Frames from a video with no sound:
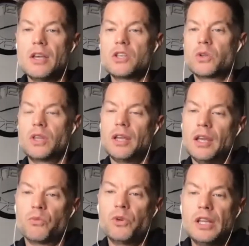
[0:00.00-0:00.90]
So that
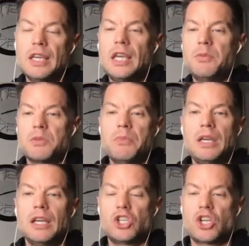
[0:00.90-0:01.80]
it really keeps
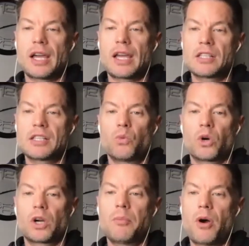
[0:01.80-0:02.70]
me in check as a
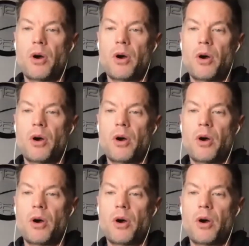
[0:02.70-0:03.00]
working partner.